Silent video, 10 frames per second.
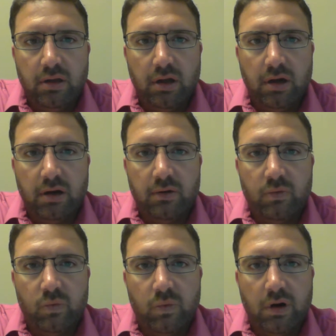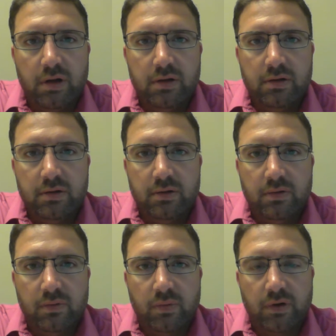to run
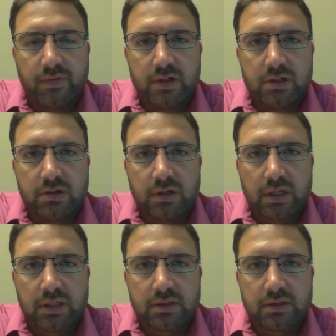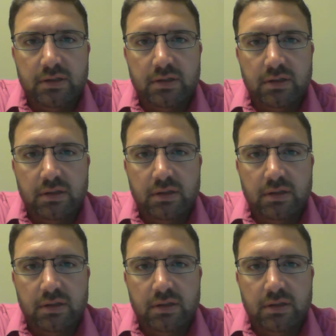one of our screens